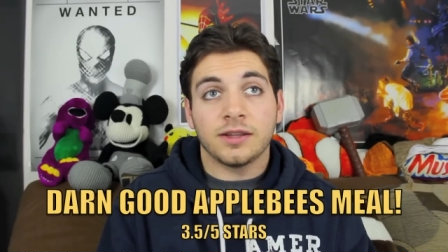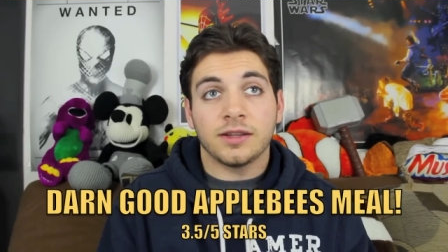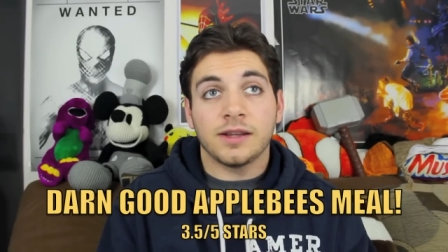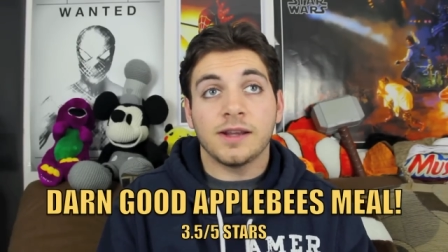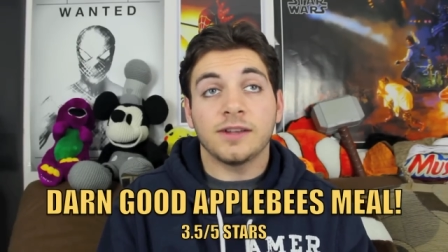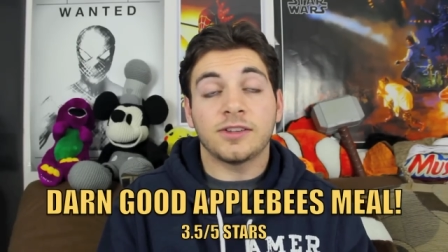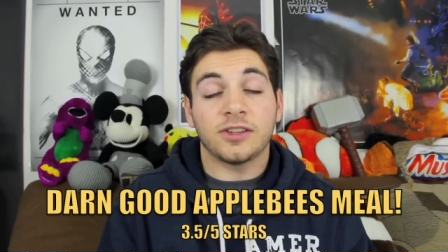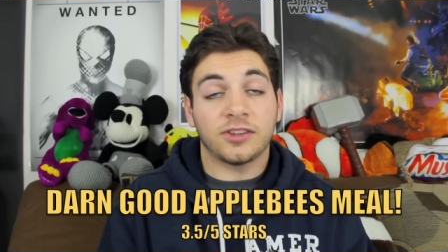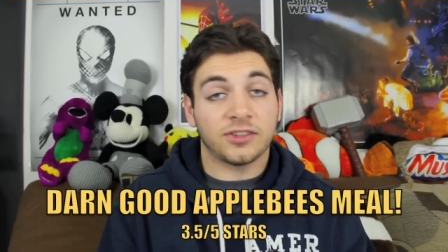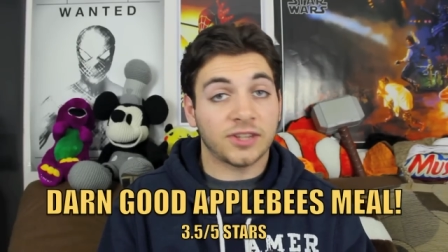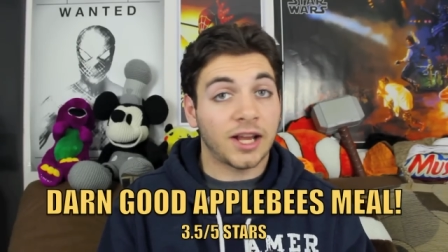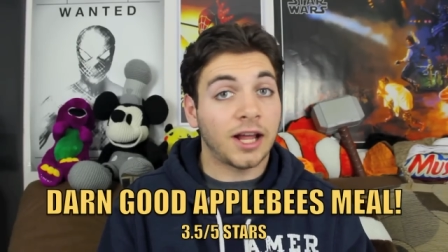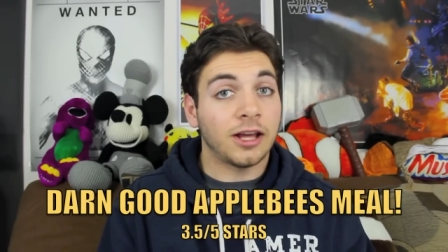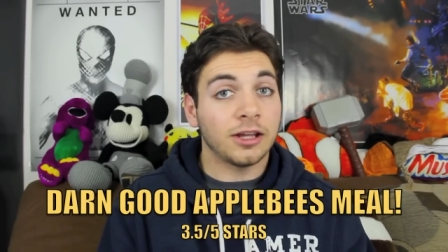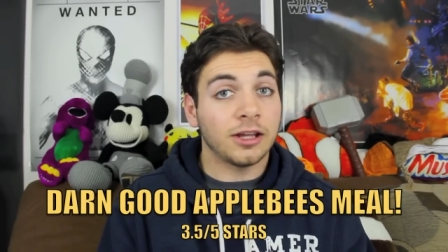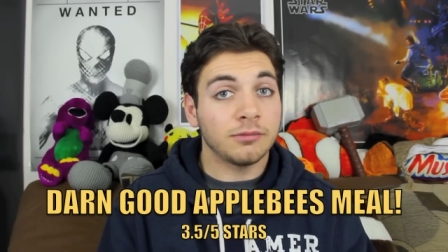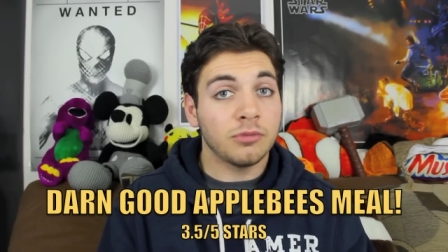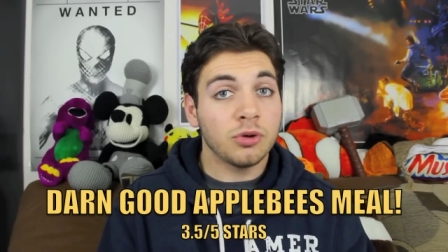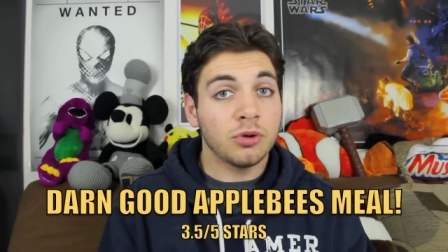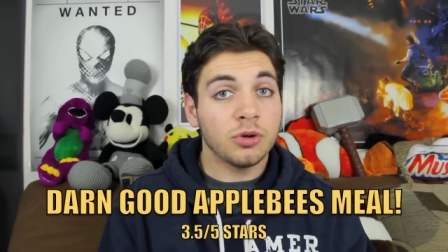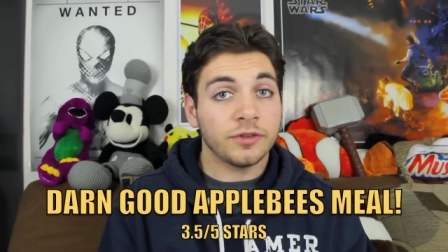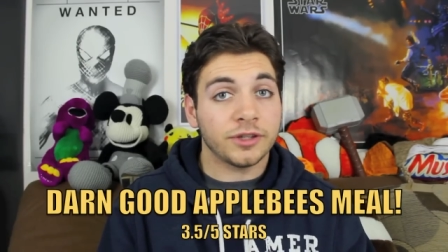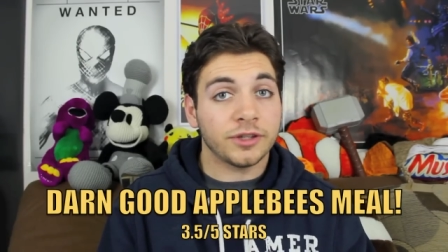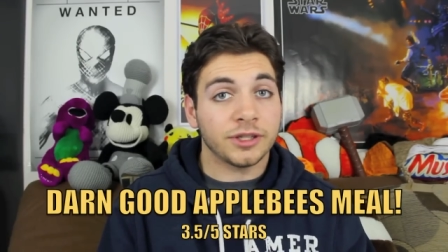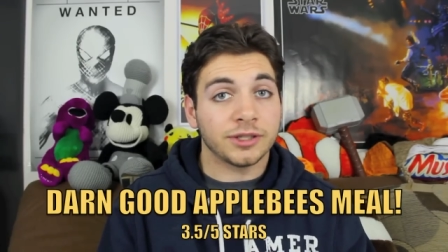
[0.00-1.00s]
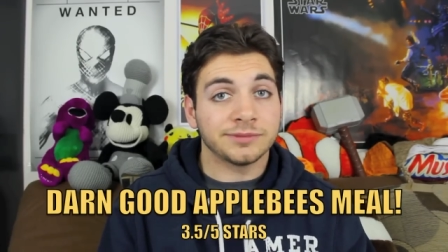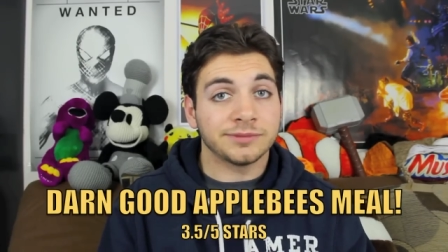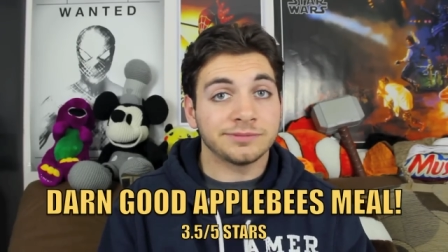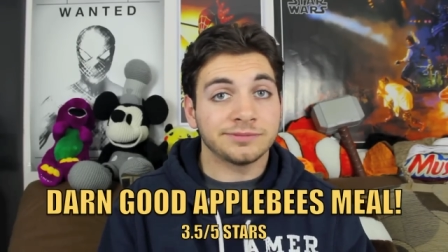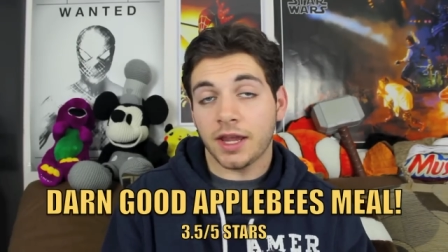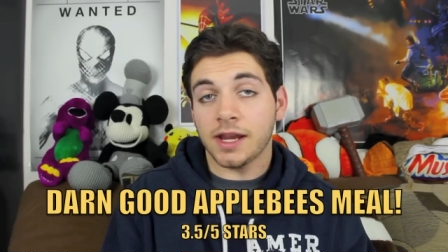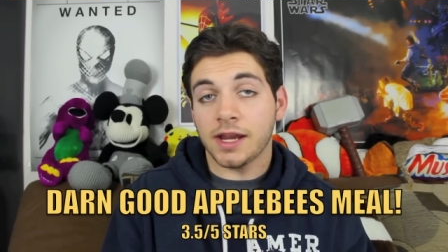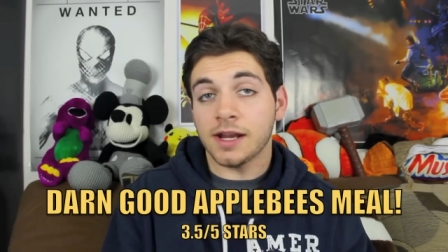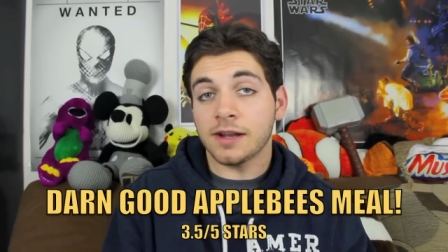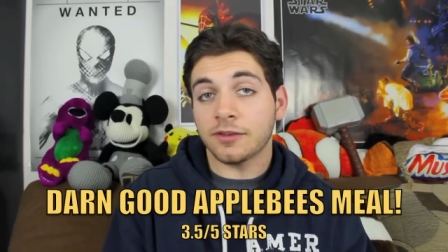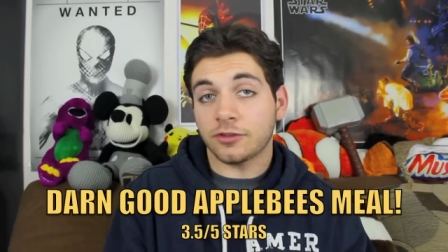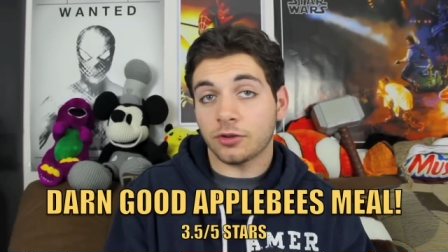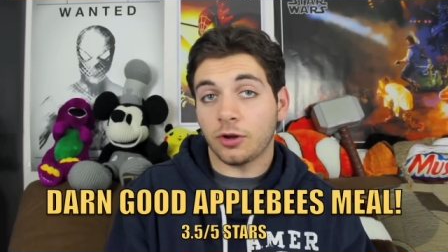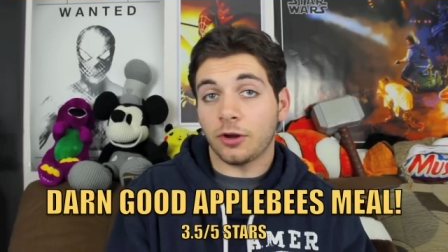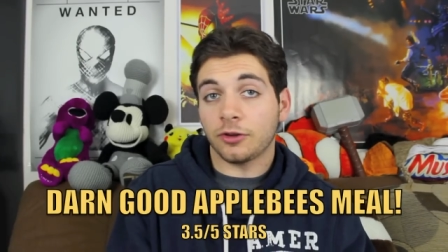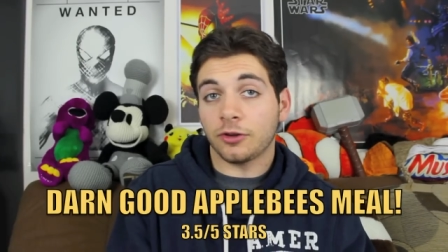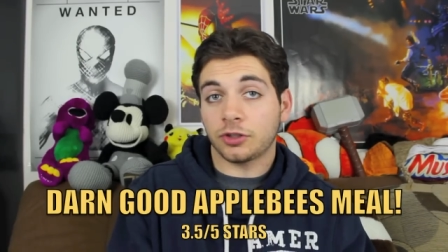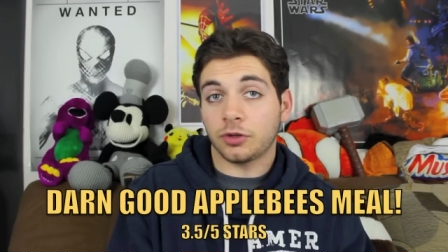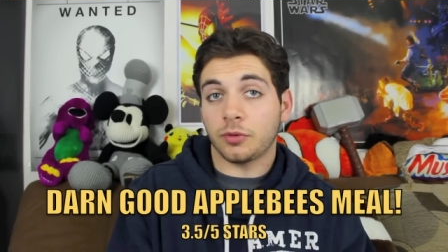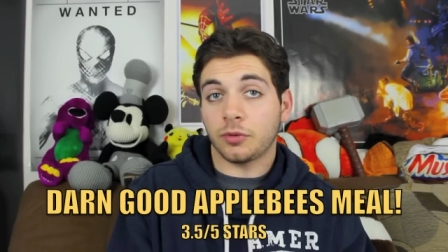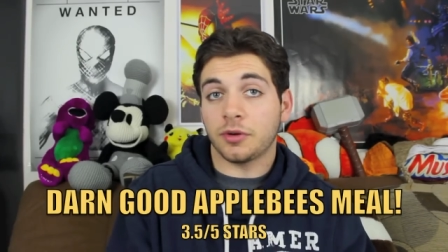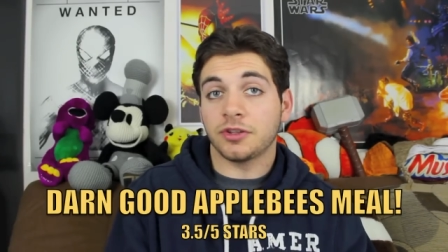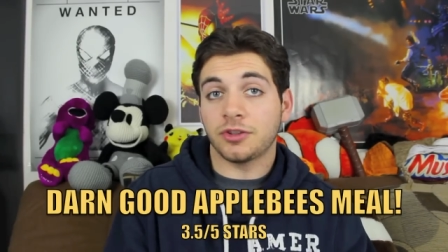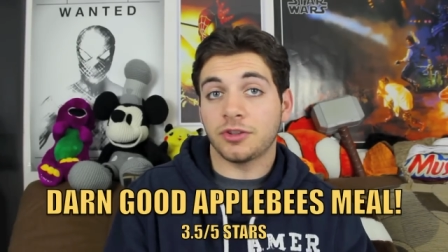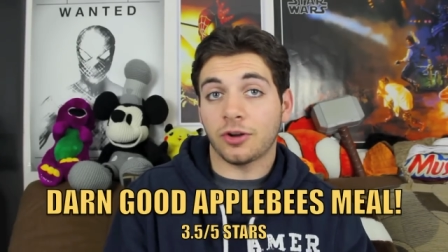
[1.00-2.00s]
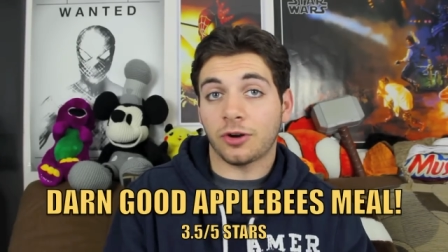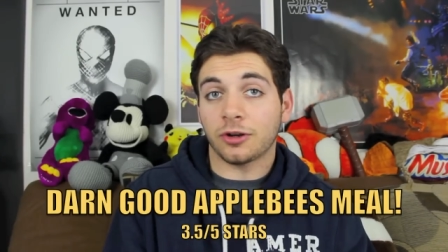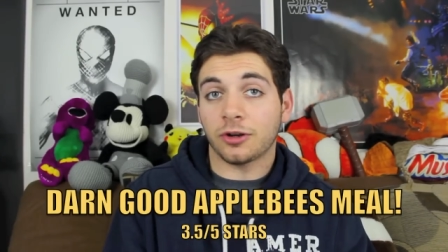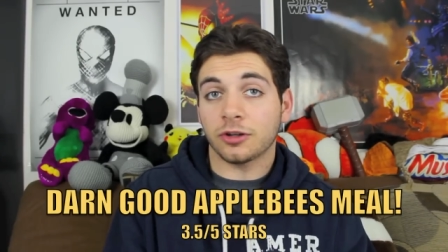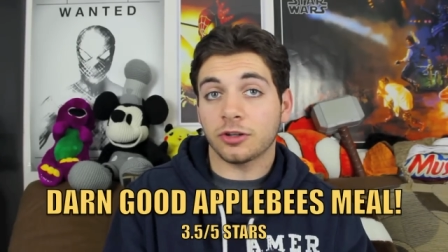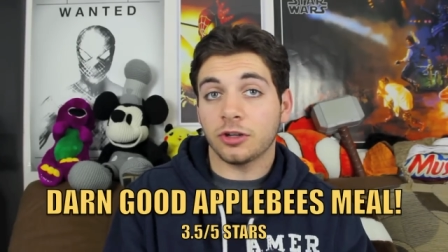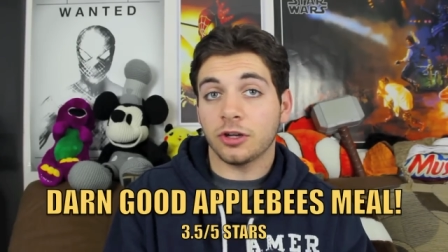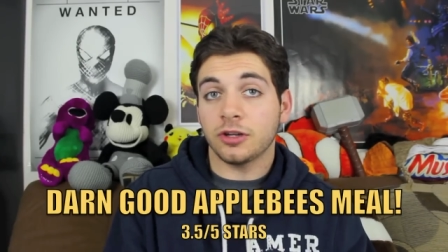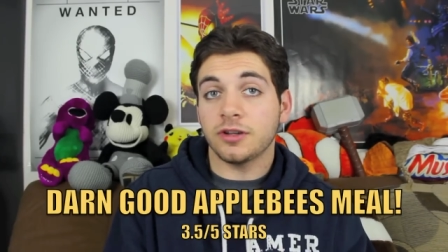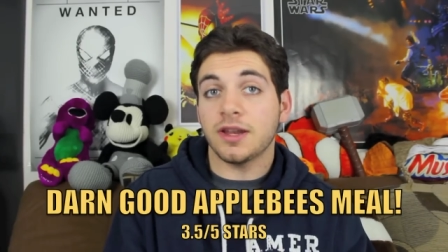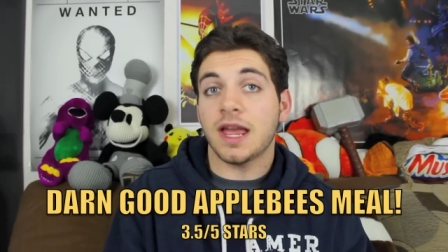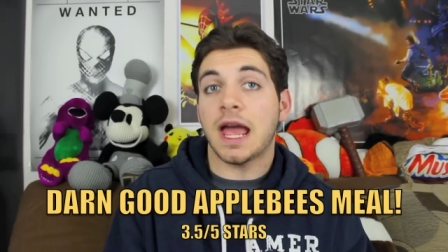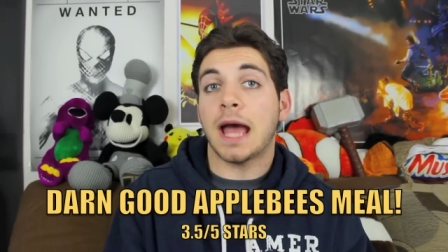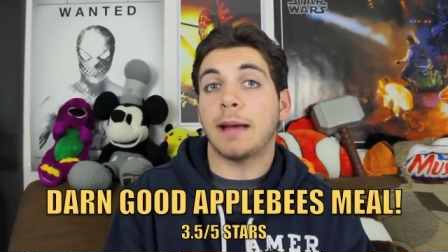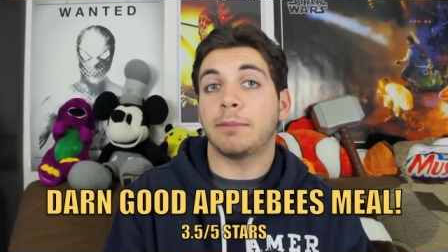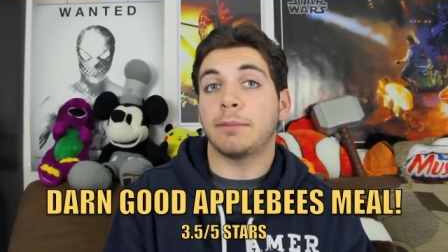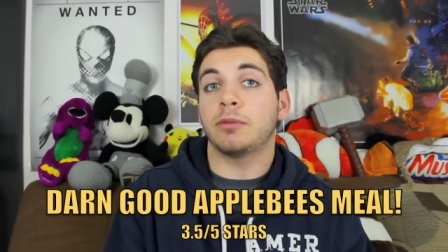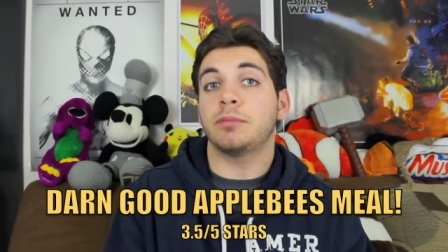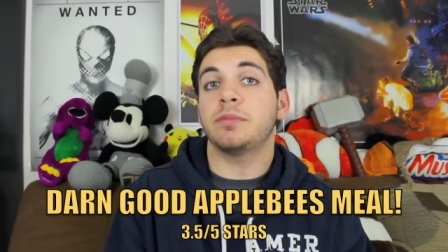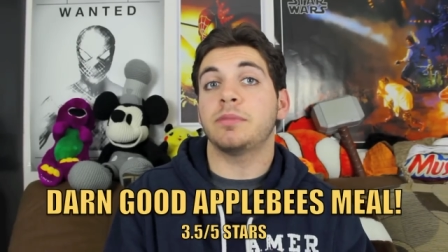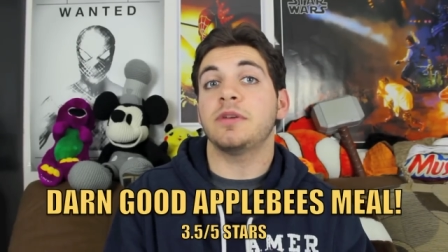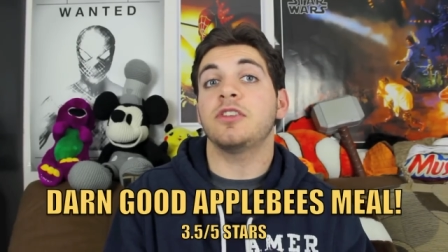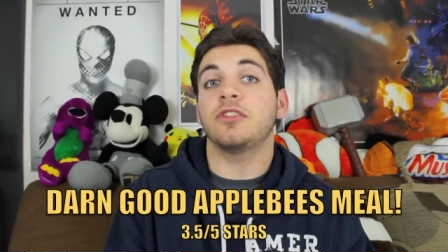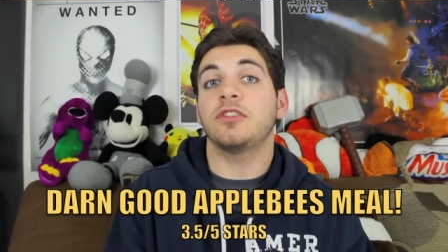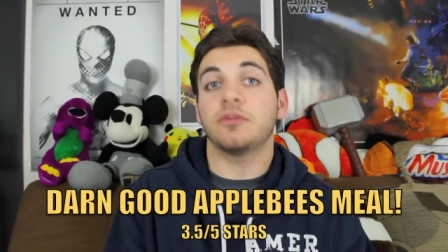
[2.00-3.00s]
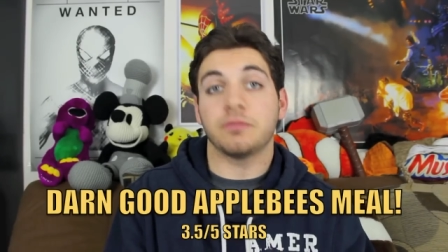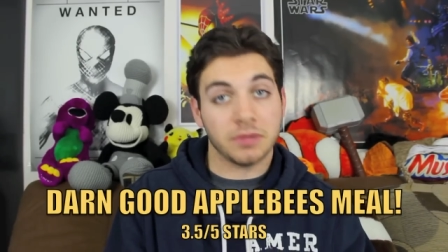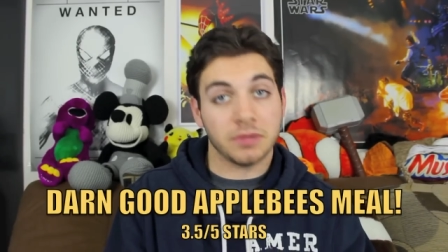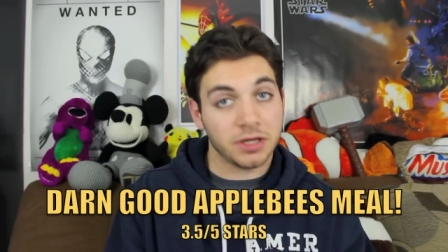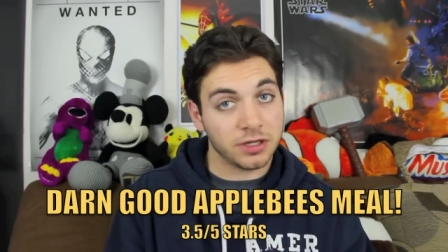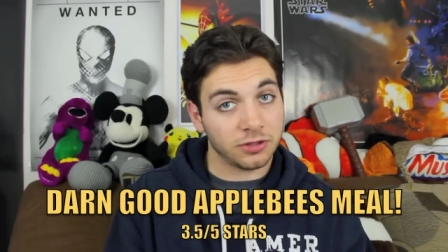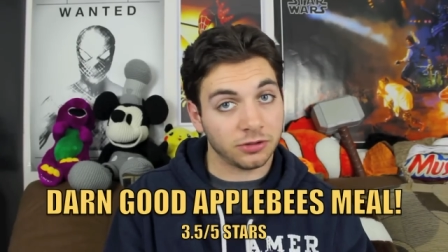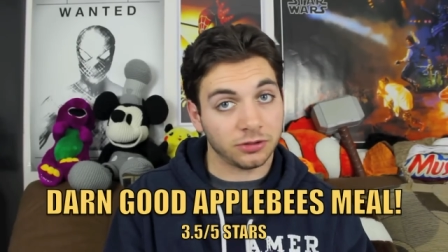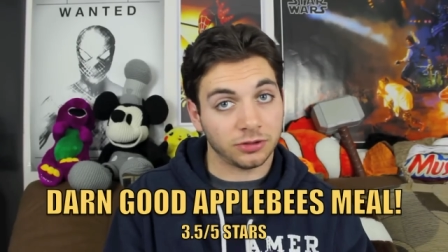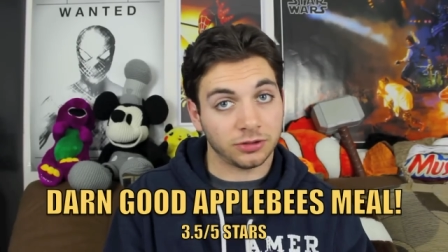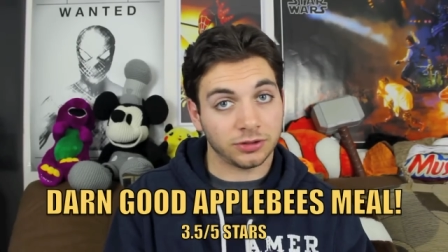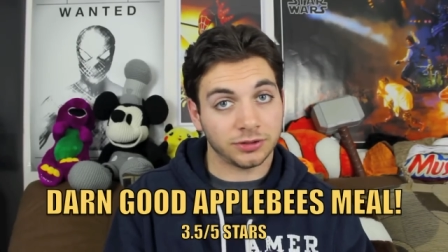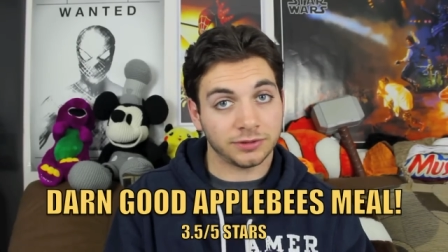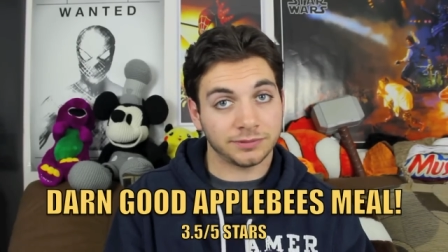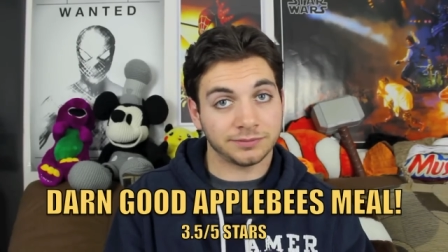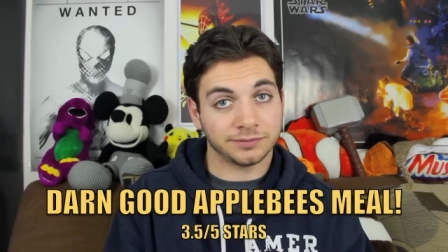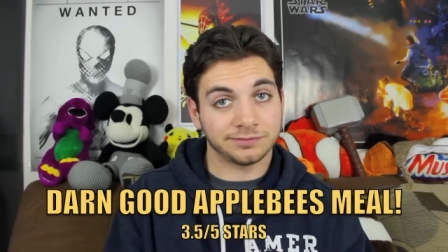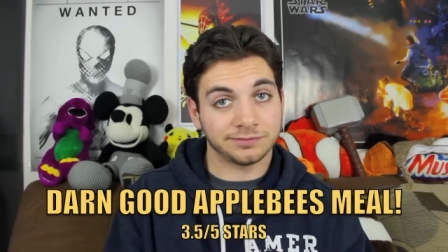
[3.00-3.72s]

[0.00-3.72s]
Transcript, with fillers: It's a solid movie. And it's also a darn good Applebee's meal.